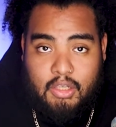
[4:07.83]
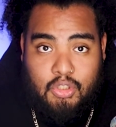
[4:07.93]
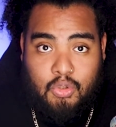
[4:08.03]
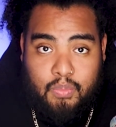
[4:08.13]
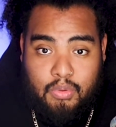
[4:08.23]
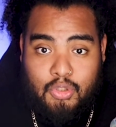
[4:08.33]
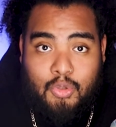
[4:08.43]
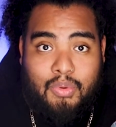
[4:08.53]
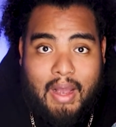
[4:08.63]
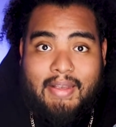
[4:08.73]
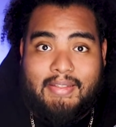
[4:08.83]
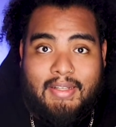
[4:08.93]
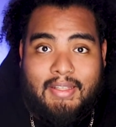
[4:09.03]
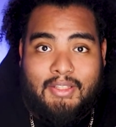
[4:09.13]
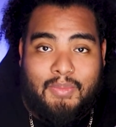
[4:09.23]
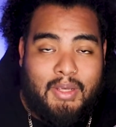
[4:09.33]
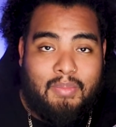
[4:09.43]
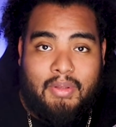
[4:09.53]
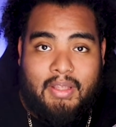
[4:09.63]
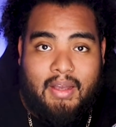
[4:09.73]
super high ceiling, to be
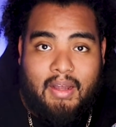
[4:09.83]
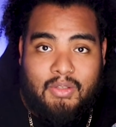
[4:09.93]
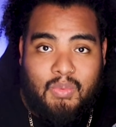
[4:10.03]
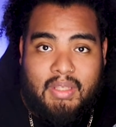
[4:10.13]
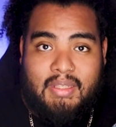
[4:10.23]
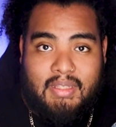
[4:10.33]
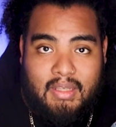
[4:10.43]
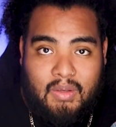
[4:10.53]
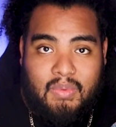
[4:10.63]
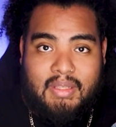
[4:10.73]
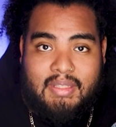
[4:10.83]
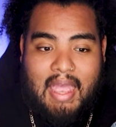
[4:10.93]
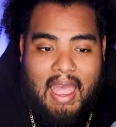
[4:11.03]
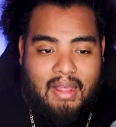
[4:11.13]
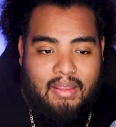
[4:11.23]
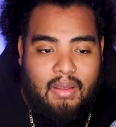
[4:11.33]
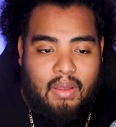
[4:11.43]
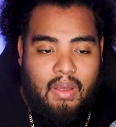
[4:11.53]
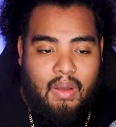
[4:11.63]
completely honest, with his ceiling, with his talent.